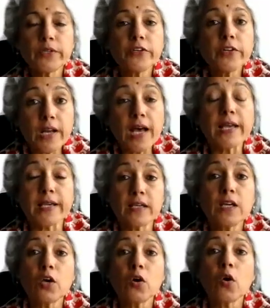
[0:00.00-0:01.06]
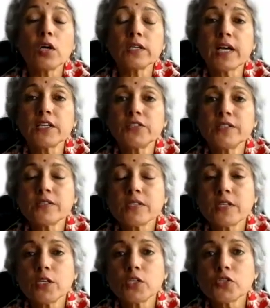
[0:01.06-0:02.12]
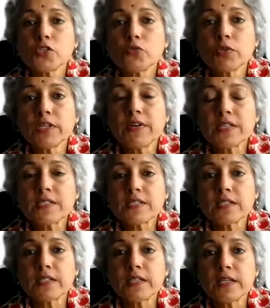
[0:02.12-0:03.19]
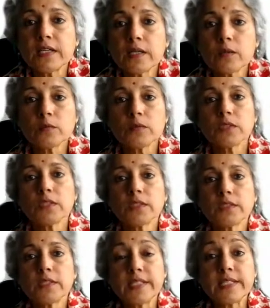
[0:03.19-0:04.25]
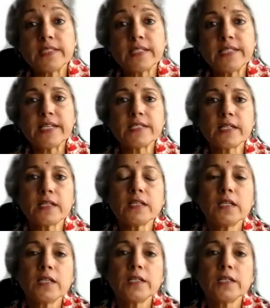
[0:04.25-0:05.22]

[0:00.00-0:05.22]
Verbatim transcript: We rely on countries to give us uh, uh the, the data.